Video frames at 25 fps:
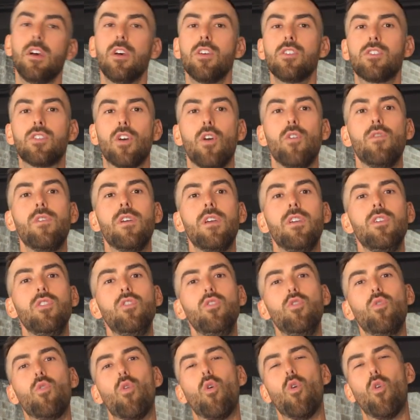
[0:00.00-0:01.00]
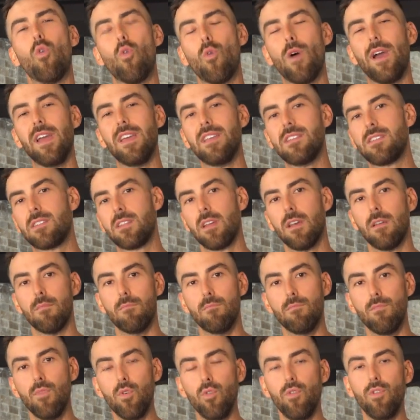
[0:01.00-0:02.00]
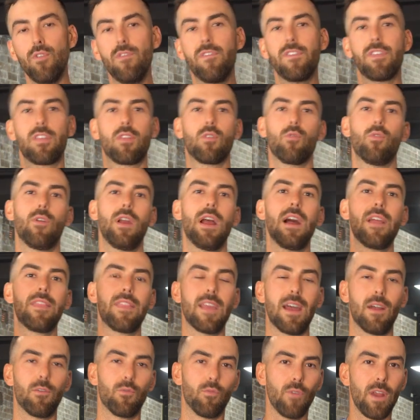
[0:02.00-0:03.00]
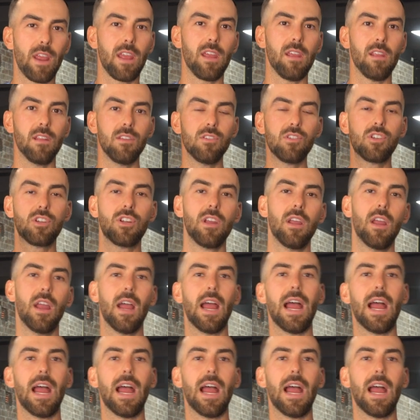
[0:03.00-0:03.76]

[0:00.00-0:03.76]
so that you always move throughout that range